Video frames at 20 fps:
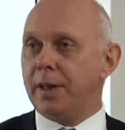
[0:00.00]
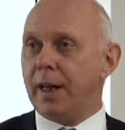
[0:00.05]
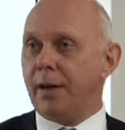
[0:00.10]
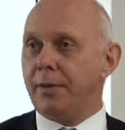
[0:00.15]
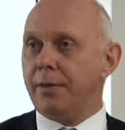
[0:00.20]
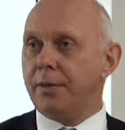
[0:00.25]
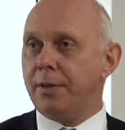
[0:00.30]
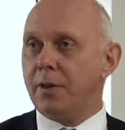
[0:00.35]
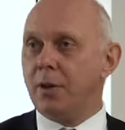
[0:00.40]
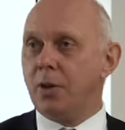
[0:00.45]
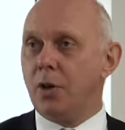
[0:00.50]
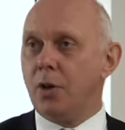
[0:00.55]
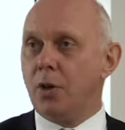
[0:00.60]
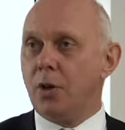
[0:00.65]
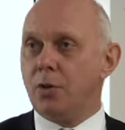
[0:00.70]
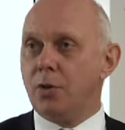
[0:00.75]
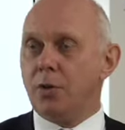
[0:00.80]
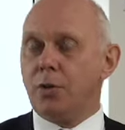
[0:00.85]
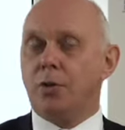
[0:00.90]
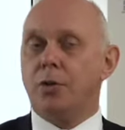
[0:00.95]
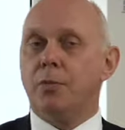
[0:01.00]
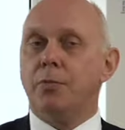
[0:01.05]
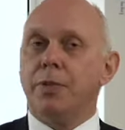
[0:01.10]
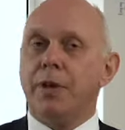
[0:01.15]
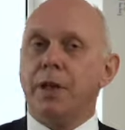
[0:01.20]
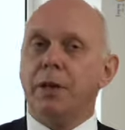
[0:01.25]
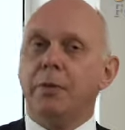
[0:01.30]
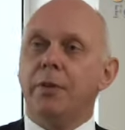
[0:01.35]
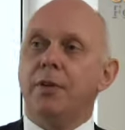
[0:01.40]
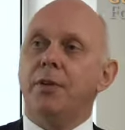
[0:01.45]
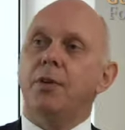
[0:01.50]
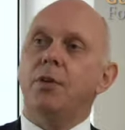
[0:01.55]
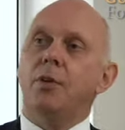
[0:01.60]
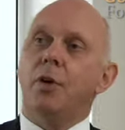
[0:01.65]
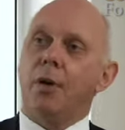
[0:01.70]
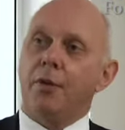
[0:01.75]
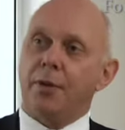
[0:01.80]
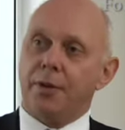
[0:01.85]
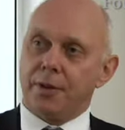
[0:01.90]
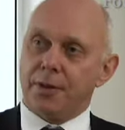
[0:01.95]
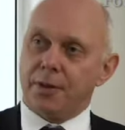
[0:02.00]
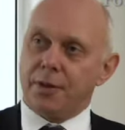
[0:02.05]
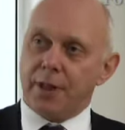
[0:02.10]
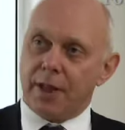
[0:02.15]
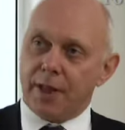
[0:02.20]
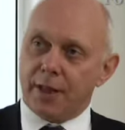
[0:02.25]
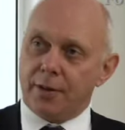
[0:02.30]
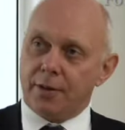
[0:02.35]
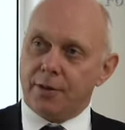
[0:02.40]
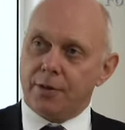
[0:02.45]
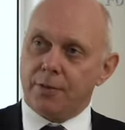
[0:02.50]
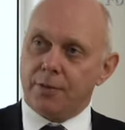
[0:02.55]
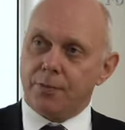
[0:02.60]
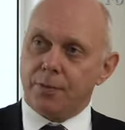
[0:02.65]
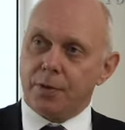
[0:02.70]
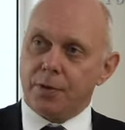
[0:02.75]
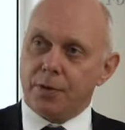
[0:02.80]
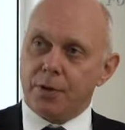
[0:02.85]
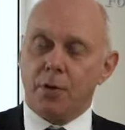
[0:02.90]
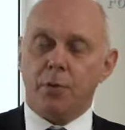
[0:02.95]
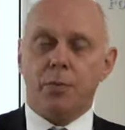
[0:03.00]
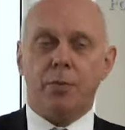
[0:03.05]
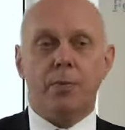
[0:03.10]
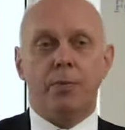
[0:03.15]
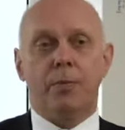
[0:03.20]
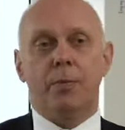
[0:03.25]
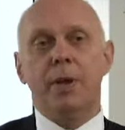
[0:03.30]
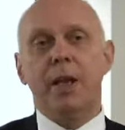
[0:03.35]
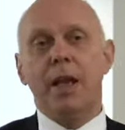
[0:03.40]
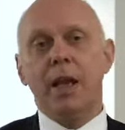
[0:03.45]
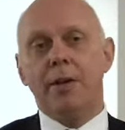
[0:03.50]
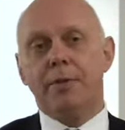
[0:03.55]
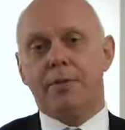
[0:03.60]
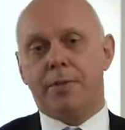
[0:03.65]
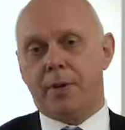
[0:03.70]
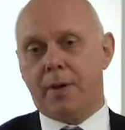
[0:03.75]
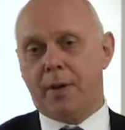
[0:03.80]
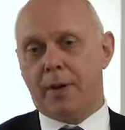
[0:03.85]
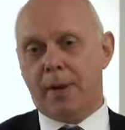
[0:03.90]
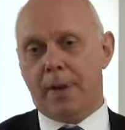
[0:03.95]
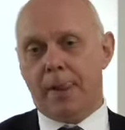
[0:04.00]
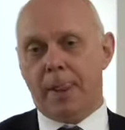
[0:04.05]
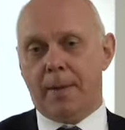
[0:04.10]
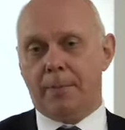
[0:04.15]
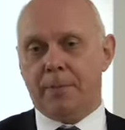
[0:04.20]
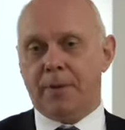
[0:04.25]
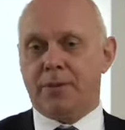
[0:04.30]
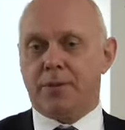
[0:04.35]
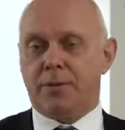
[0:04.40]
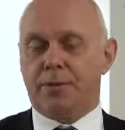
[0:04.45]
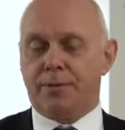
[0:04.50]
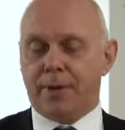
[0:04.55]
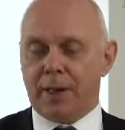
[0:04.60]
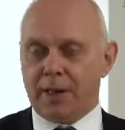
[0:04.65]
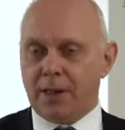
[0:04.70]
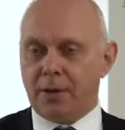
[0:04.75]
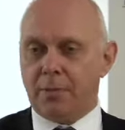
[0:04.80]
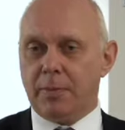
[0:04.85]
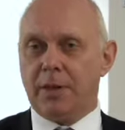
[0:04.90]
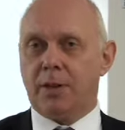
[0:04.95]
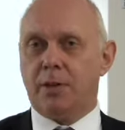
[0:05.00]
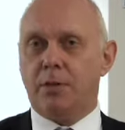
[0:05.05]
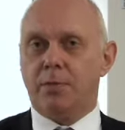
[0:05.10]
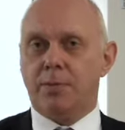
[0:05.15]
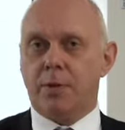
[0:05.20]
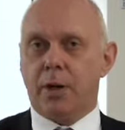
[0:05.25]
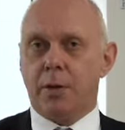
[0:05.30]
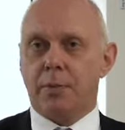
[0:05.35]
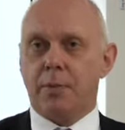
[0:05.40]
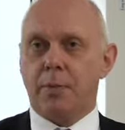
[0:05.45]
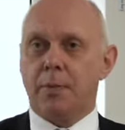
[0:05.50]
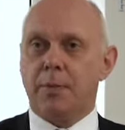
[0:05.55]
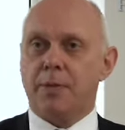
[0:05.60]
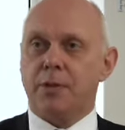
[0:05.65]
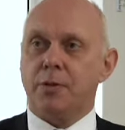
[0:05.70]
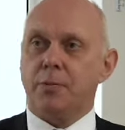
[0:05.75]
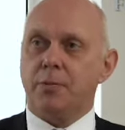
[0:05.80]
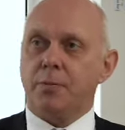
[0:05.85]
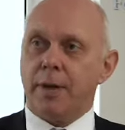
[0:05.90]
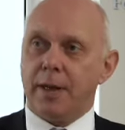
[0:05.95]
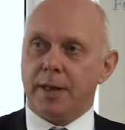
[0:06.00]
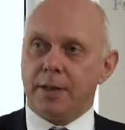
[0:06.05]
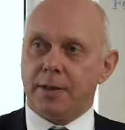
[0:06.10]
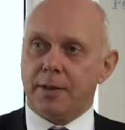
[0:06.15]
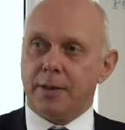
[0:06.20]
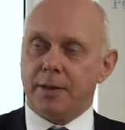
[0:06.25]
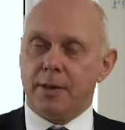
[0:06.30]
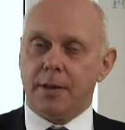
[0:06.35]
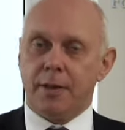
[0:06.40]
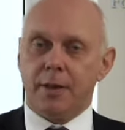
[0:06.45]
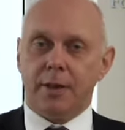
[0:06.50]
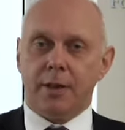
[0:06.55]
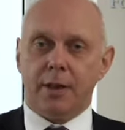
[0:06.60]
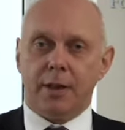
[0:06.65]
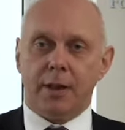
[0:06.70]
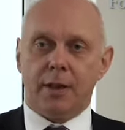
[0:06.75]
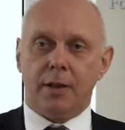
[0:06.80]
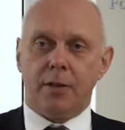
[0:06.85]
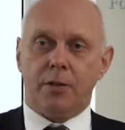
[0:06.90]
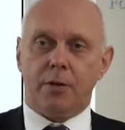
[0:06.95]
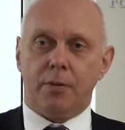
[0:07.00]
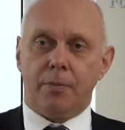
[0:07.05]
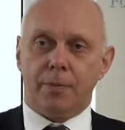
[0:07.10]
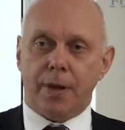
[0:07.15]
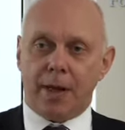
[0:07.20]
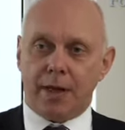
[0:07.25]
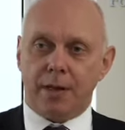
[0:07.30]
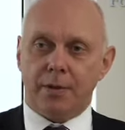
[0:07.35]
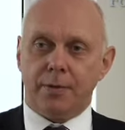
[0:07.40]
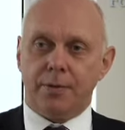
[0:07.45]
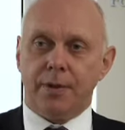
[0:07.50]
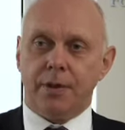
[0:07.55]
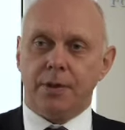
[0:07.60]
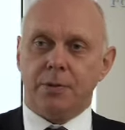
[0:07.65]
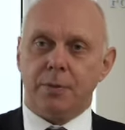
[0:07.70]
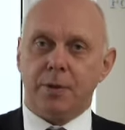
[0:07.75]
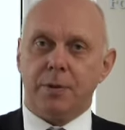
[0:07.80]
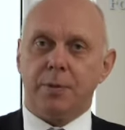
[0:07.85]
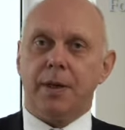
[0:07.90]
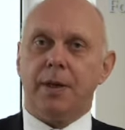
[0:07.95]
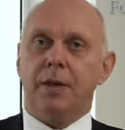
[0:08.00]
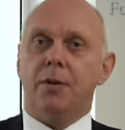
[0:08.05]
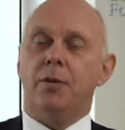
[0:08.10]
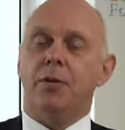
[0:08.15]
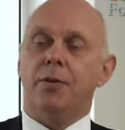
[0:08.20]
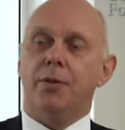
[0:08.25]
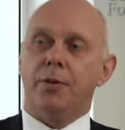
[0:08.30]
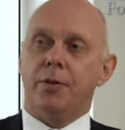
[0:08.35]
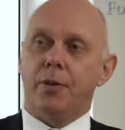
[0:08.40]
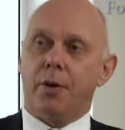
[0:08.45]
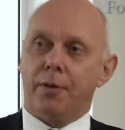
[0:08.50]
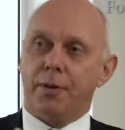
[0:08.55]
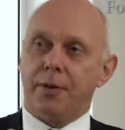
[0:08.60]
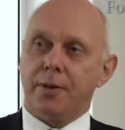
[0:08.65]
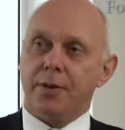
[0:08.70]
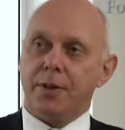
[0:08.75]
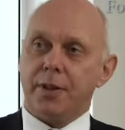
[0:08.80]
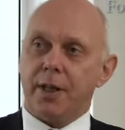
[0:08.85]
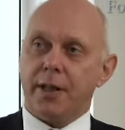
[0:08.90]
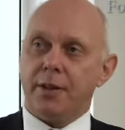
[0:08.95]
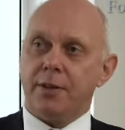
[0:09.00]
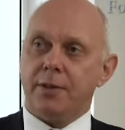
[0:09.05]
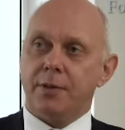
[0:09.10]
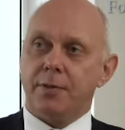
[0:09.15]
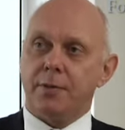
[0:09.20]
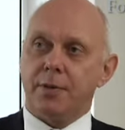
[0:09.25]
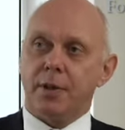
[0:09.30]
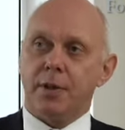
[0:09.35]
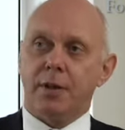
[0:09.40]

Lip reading: enough to compete with the northern states. So we have, as a fundamental problem, a split in competitiveness between the northern states,